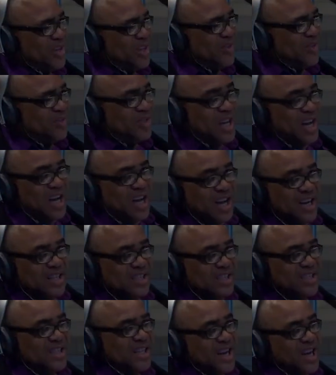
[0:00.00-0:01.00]
Lagos
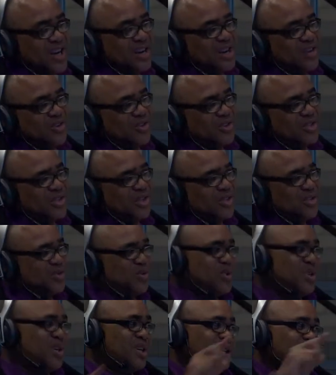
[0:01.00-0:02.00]
and see how Lagos is
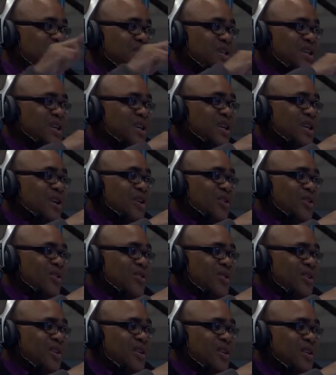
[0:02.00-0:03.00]
today and say that,
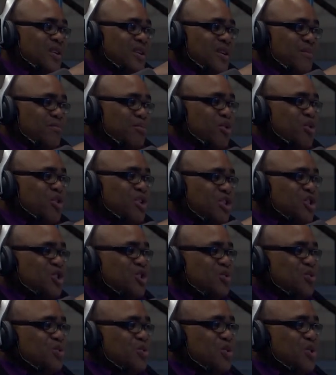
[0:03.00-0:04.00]
it points
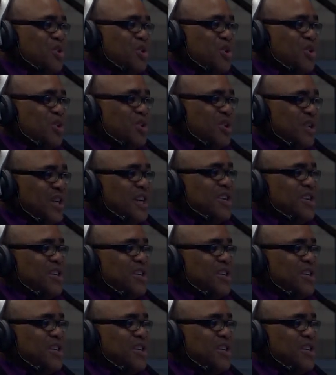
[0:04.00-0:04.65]
to the